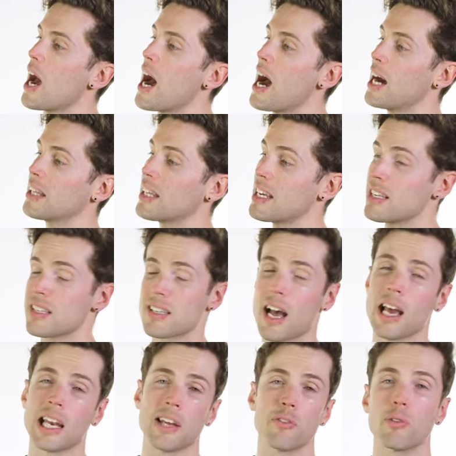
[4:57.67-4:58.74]
And the
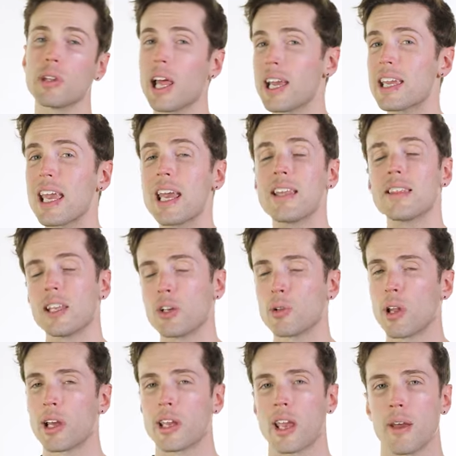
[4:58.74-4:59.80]
styling, if you like it, then you
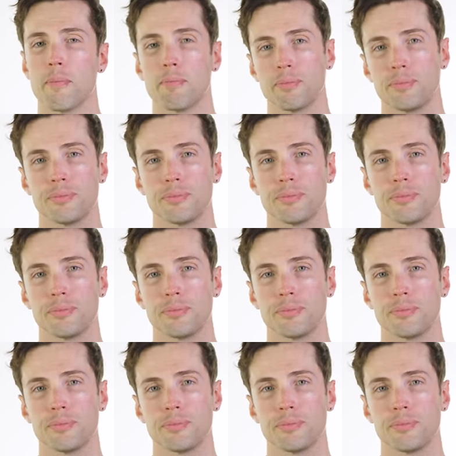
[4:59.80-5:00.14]
like it.